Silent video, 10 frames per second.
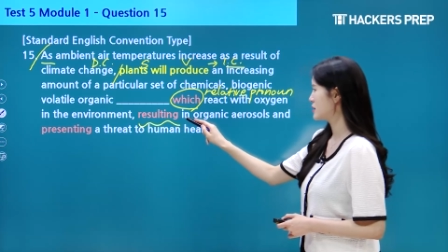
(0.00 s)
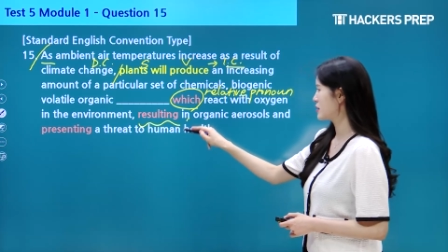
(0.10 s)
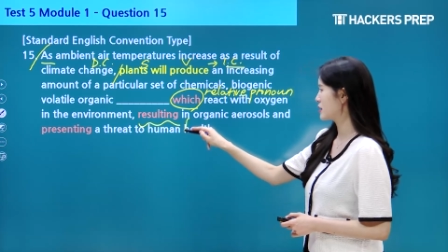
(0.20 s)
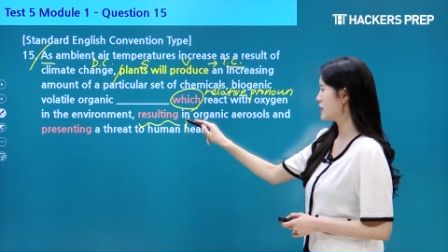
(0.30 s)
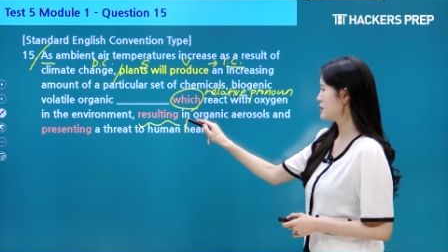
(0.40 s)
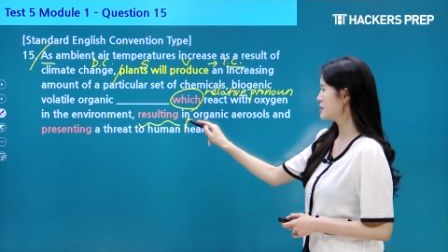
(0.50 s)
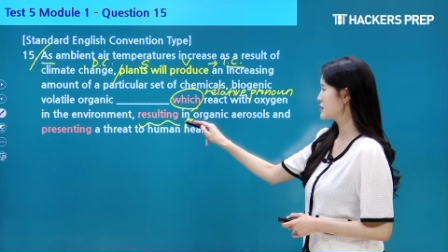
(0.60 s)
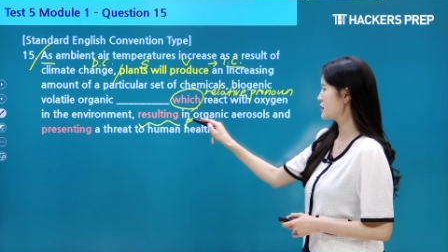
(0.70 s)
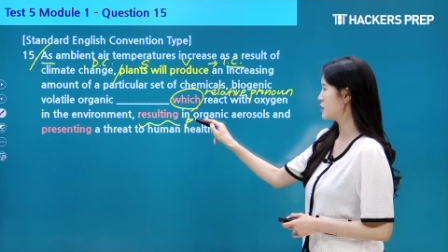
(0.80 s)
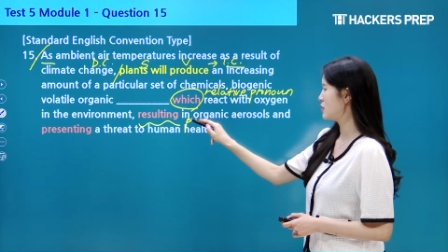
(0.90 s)
Okay,
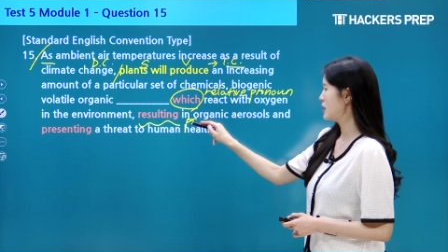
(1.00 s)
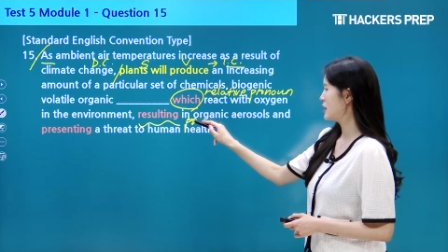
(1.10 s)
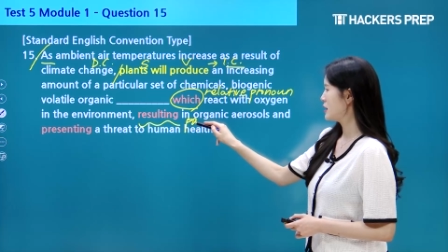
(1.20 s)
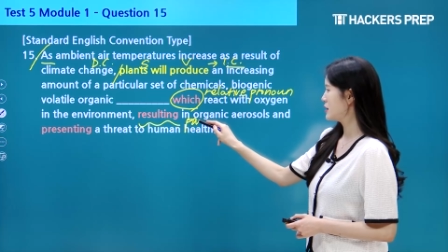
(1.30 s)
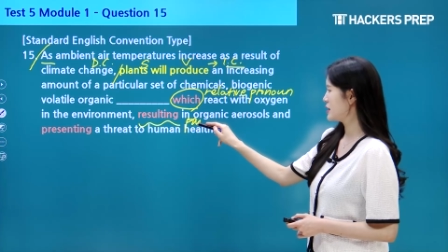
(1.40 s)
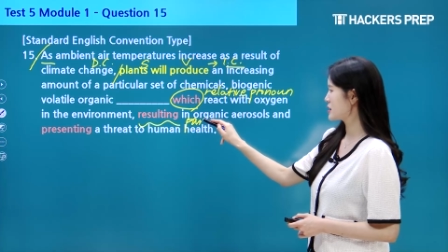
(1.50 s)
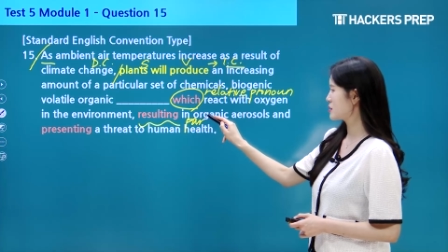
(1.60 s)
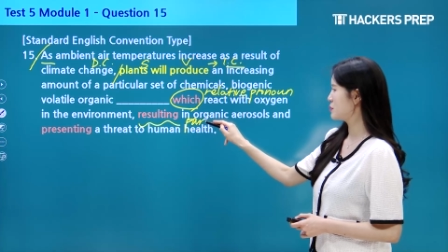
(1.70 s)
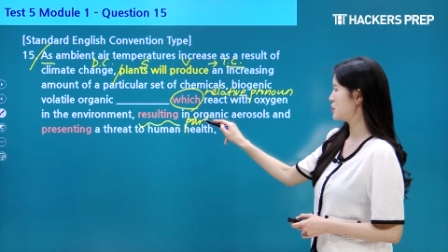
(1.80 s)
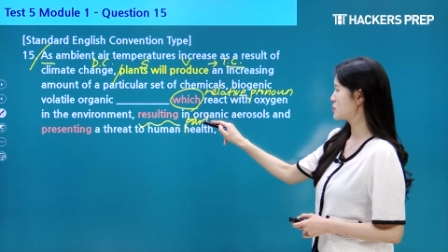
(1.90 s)
so these
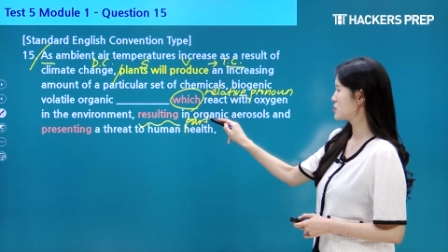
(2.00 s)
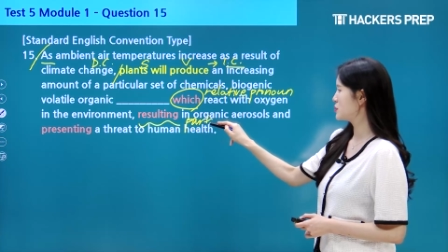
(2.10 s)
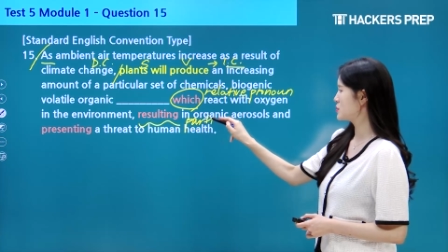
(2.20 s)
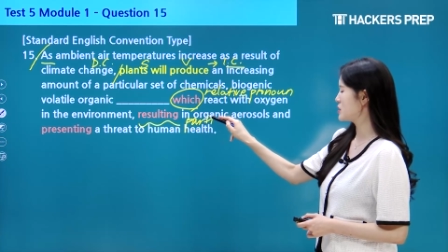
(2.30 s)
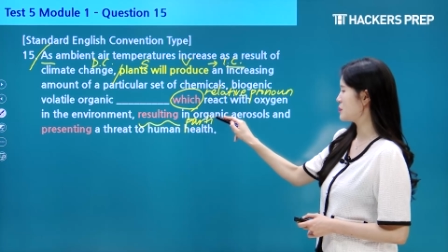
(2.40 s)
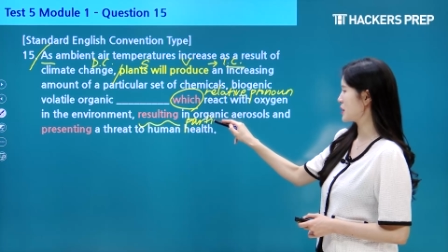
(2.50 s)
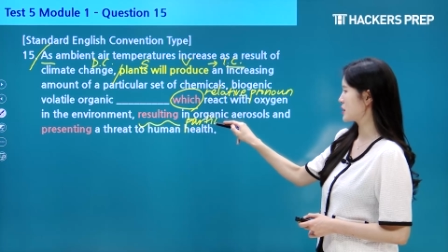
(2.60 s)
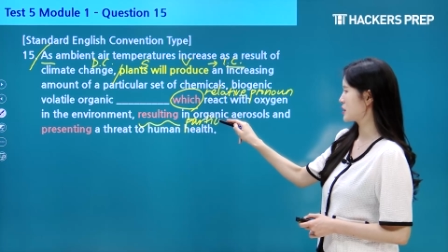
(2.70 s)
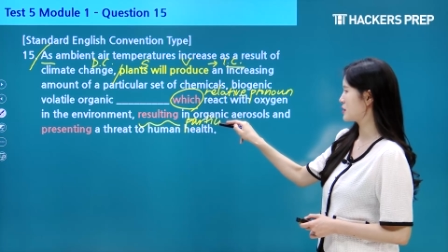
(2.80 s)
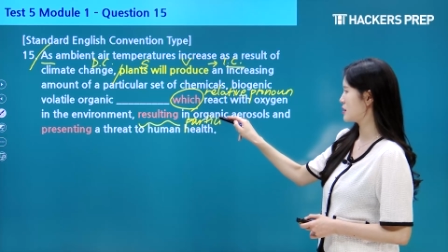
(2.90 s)
are multiple
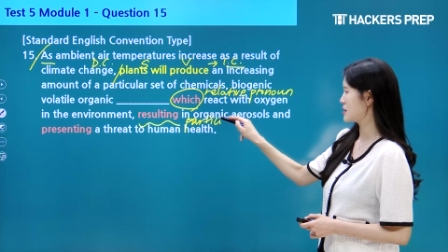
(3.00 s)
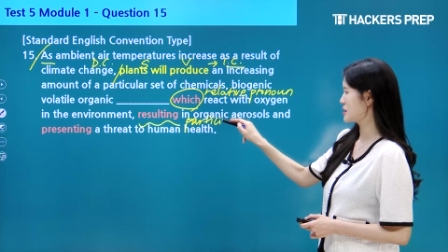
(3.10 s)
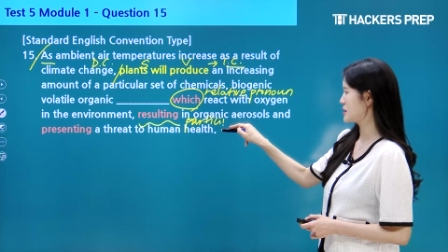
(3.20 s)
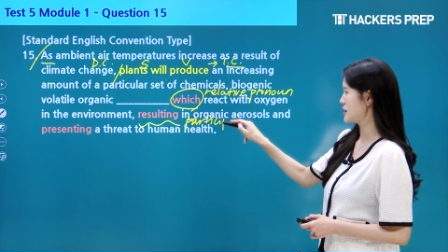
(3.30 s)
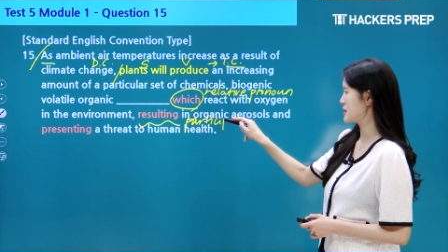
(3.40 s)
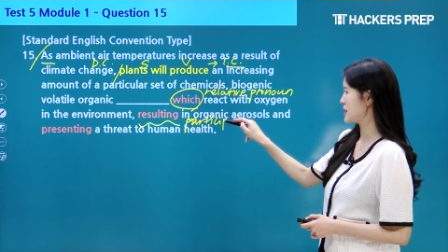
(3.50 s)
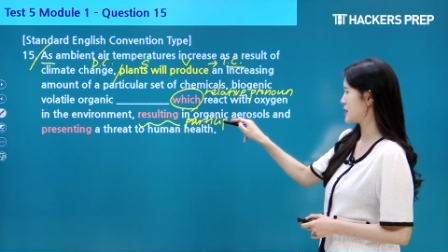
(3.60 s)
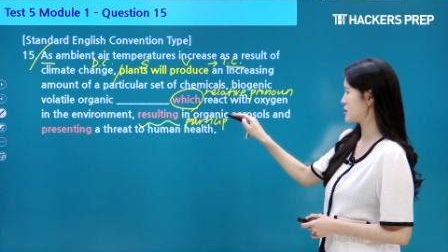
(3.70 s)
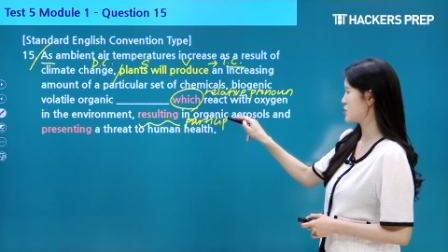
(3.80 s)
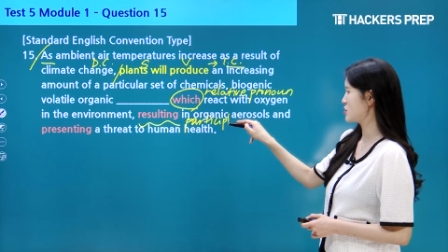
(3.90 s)
dependent clauses
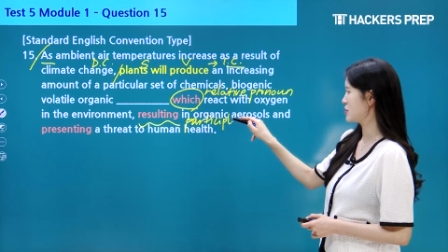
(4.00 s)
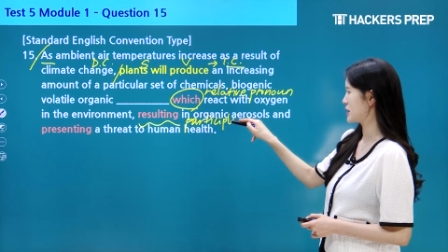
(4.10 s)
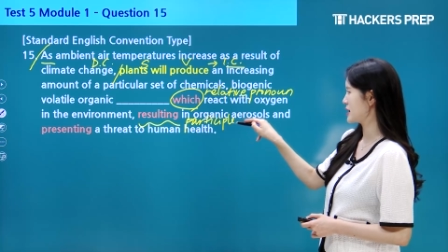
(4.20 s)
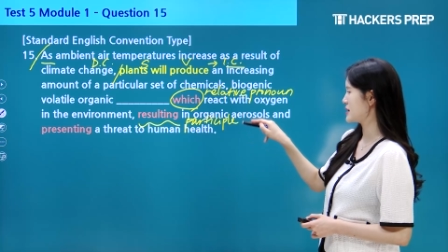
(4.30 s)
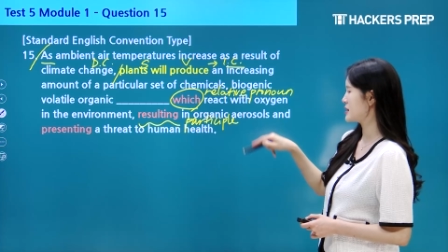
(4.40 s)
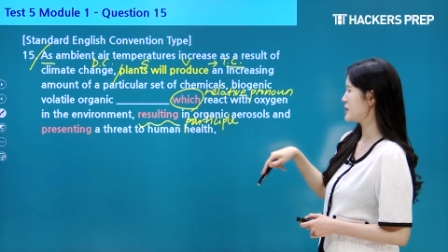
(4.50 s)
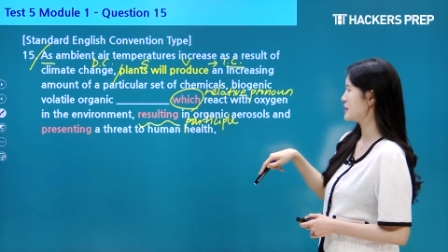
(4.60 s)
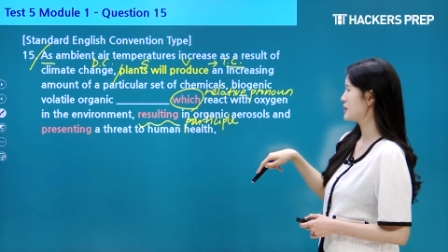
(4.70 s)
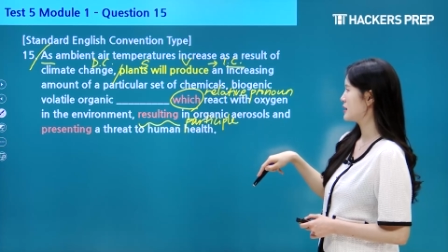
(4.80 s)
attached to an IC.